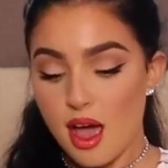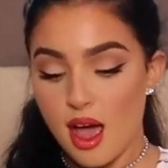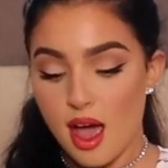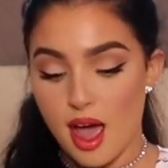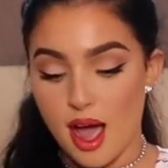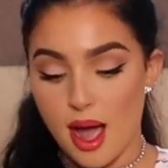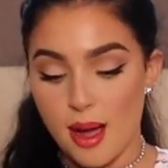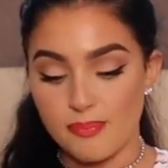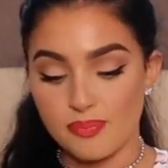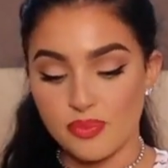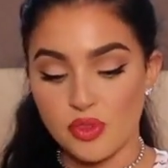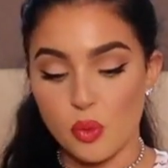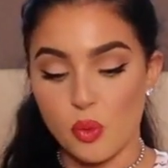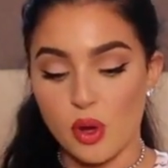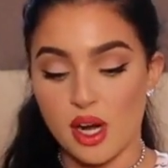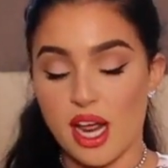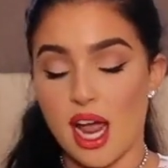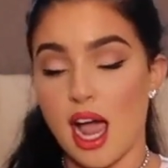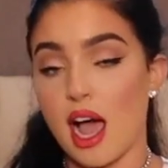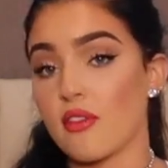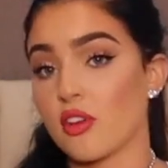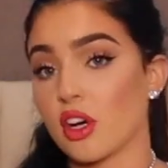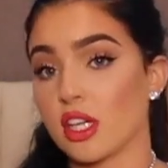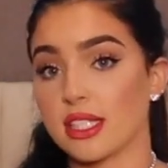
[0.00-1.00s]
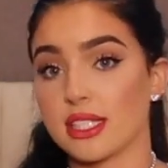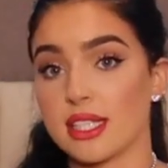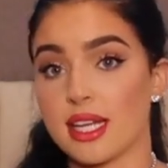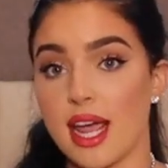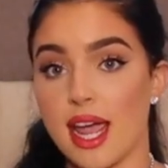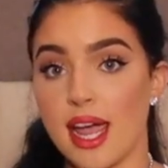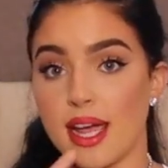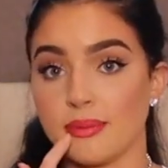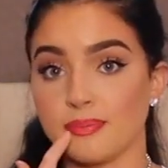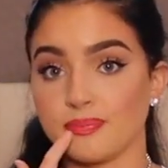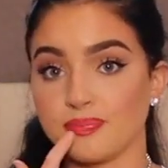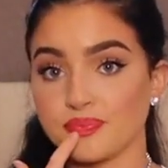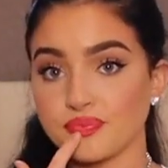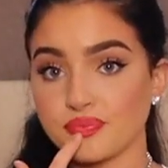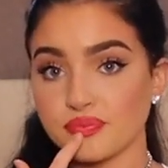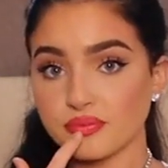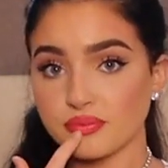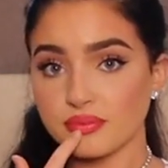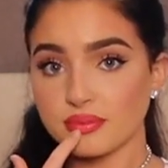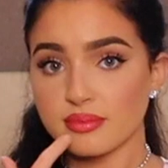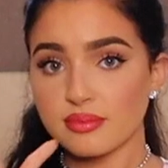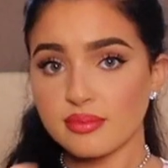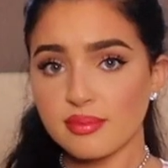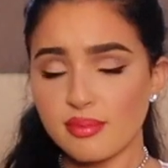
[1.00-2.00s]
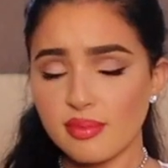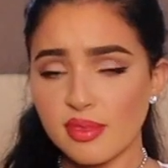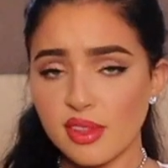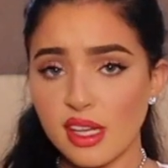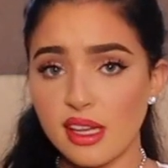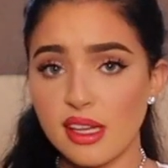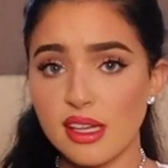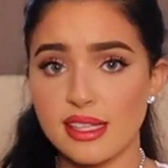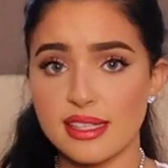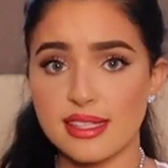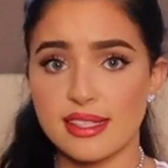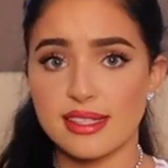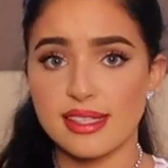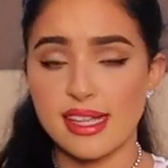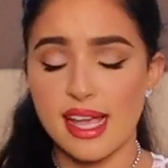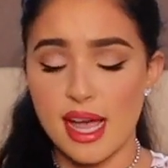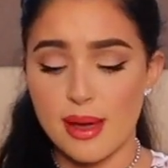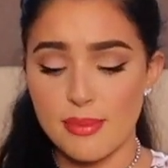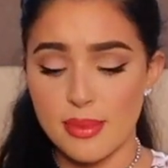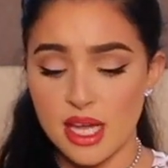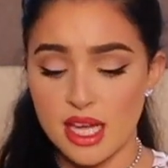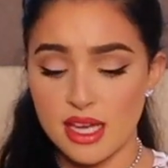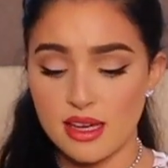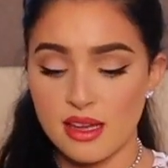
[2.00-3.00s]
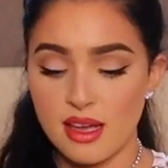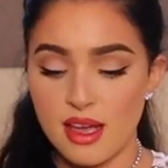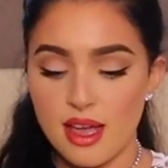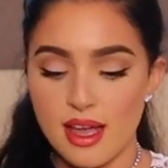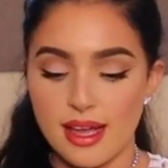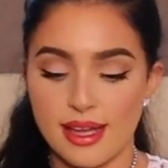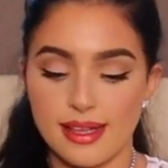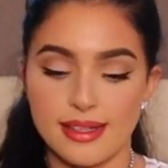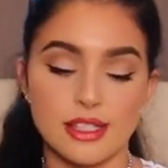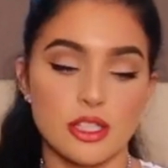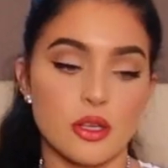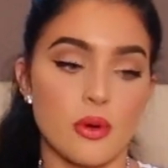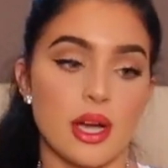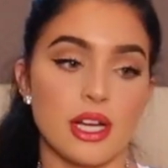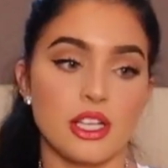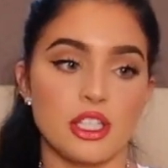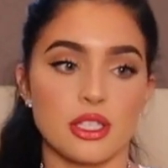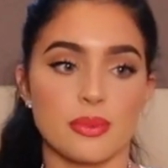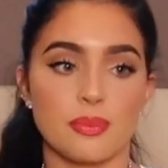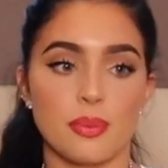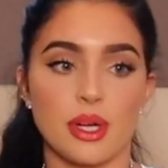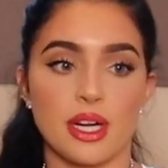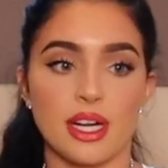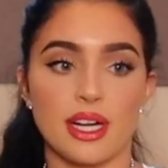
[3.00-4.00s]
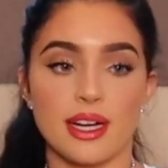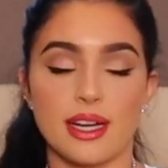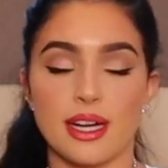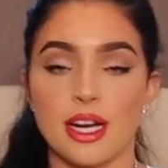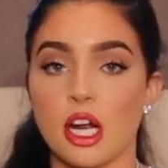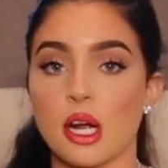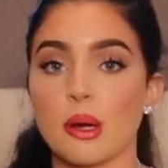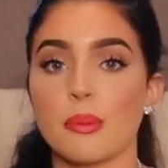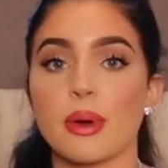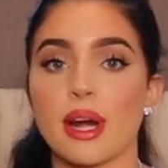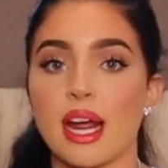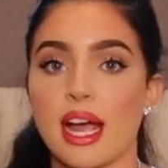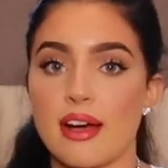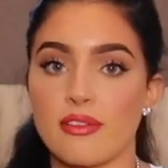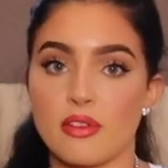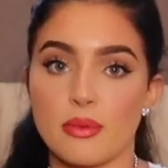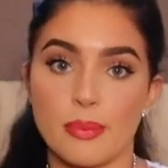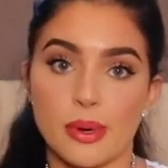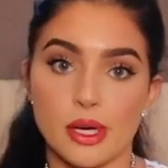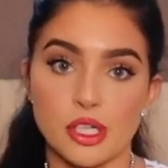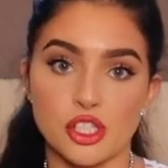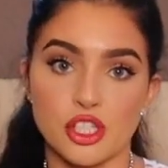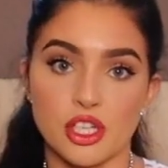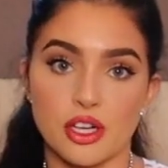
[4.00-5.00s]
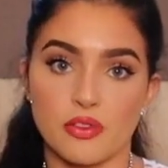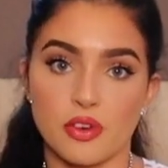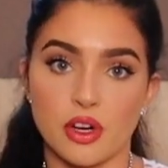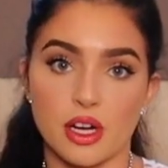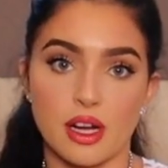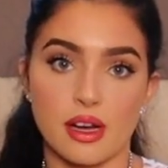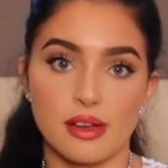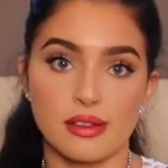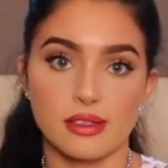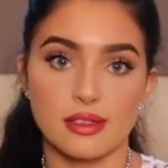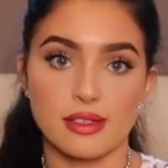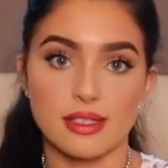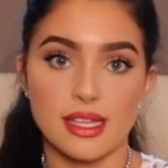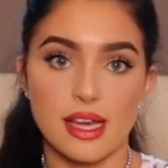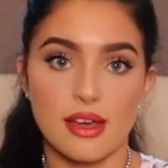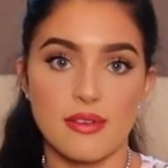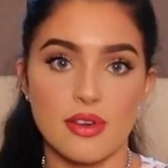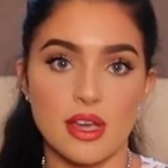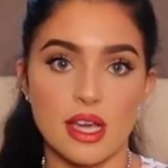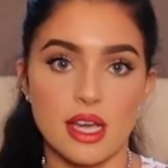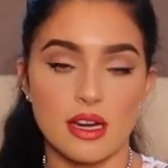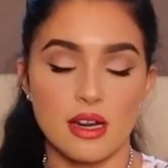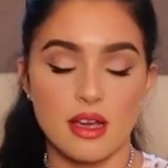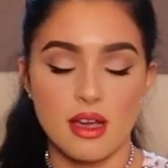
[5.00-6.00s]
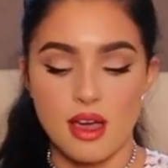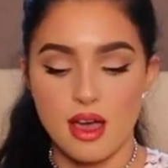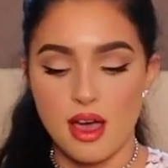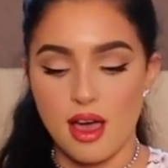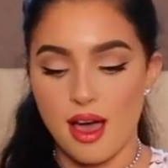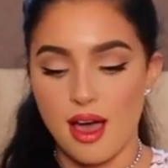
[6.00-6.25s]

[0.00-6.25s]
The one I have on today is Samon, and so I just put it in here, but I have a bunch of different colors of it.